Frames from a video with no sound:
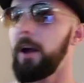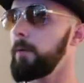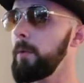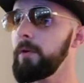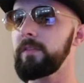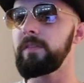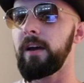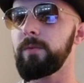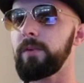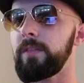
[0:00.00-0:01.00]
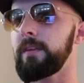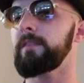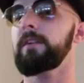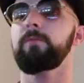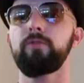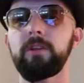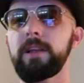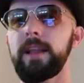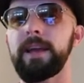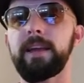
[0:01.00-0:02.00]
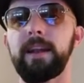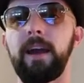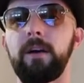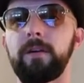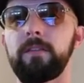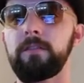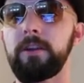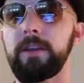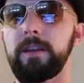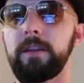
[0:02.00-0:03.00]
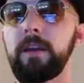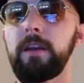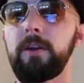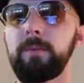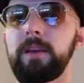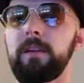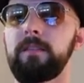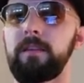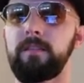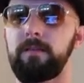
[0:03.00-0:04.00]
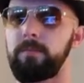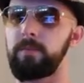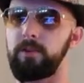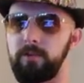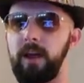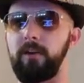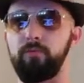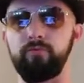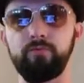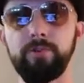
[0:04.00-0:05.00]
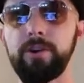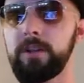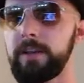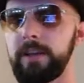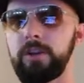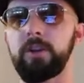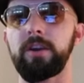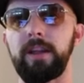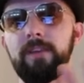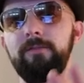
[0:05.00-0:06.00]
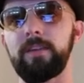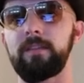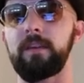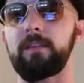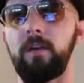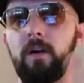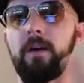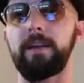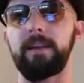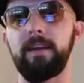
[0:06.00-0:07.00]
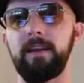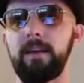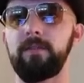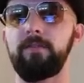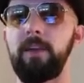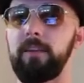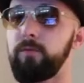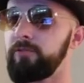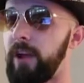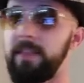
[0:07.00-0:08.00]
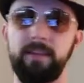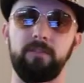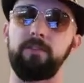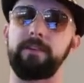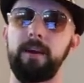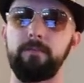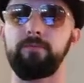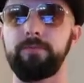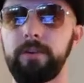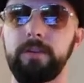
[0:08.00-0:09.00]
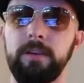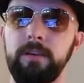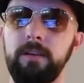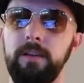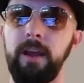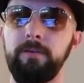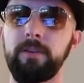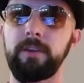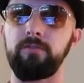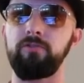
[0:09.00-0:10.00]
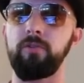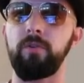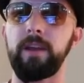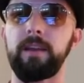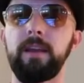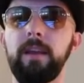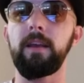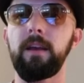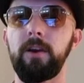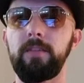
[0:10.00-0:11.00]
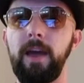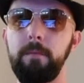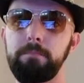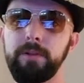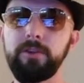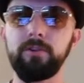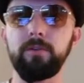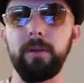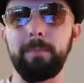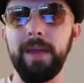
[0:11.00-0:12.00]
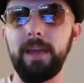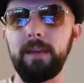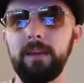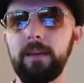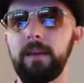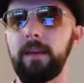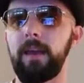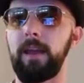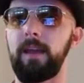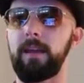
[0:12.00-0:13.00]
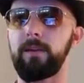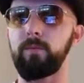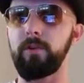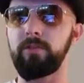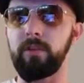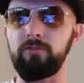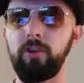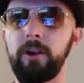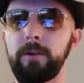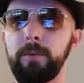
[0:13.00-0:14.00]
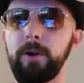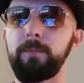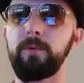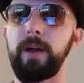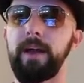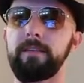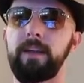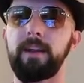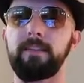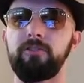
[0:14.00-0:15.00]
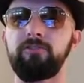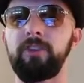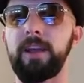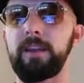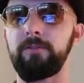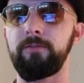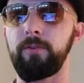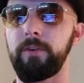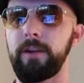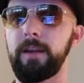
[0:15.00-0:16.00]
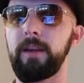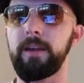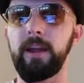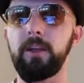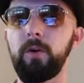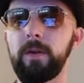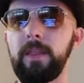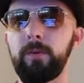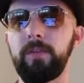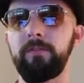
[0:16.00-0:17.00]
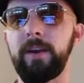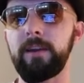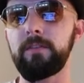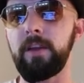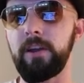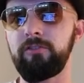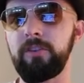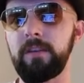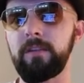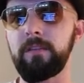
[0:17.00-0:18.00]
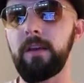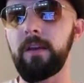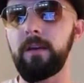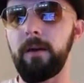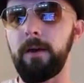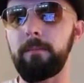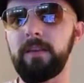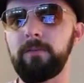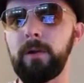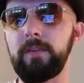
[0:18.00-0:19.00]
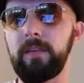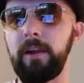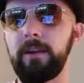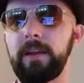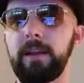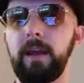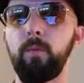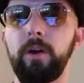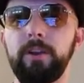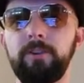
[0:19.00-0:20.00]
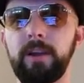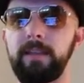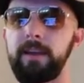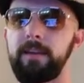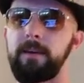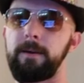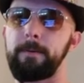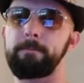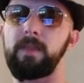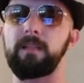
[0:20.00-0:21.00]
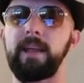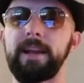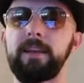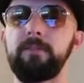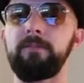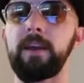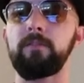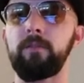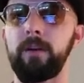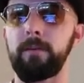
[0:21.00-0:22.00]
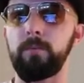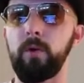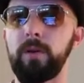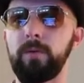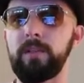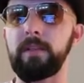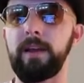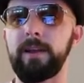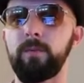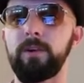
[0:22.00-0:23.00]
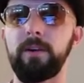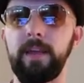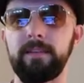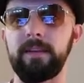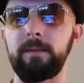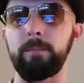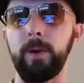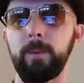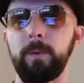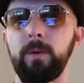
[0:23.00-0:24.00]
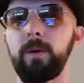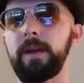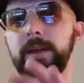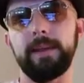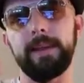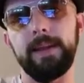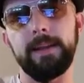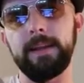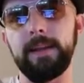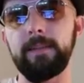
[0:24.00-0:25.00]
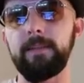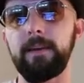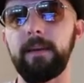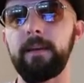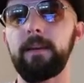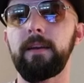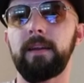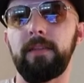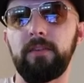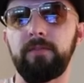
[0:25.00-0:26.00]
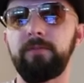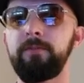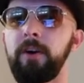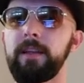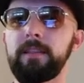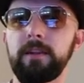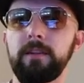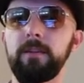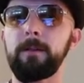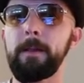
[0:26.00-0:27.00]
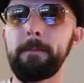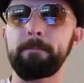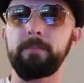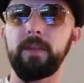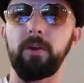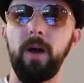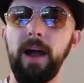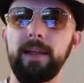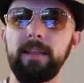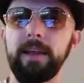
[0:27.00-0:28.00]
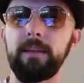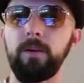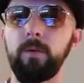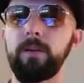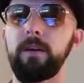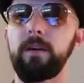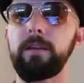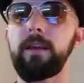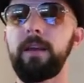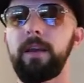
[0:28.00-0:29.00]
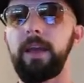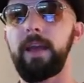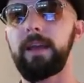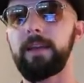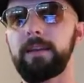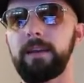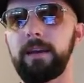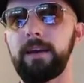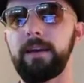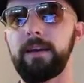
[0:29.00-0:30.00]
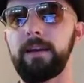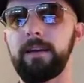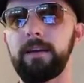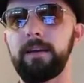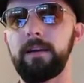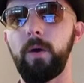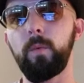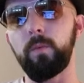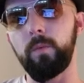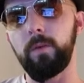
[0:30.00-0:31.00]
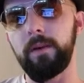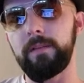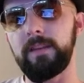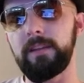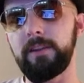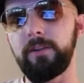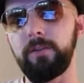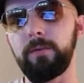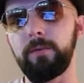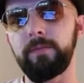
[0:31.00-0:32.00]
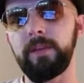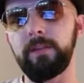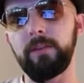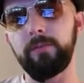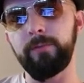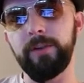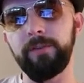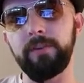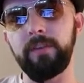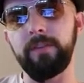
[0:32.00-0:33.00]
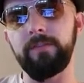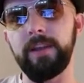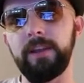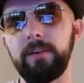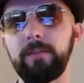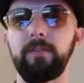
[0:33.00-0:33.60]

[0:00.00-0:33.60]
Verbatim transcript: I'm almost done with this and I'm really liking how it's looking because it's you know got a really good emphasis on his face, which I think turned out really good. I really enjoyed like that blue to pink and with the dark purple as kind of like a shading for it. Kind of going in there with the final touches uh, messing around with his hair again. I wanted to create like a, um, a, lighting effect, so I'm going in with the line work on that deep purple, getting it in there. Got this fun little, you know, highlight going on, and uh, oh, did a little did a little reverse on the video.